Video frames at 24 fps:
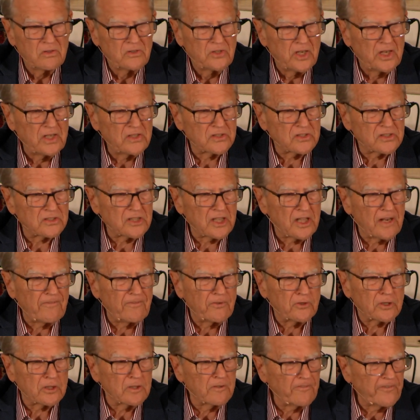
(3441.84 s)
Jesus said,
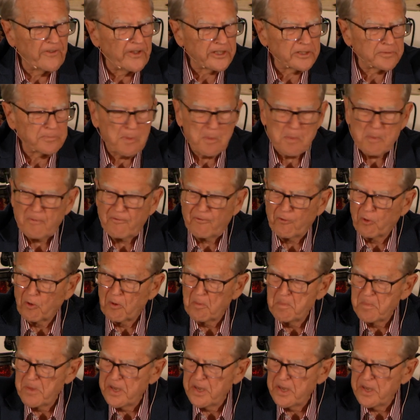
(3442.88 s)
if you confess me before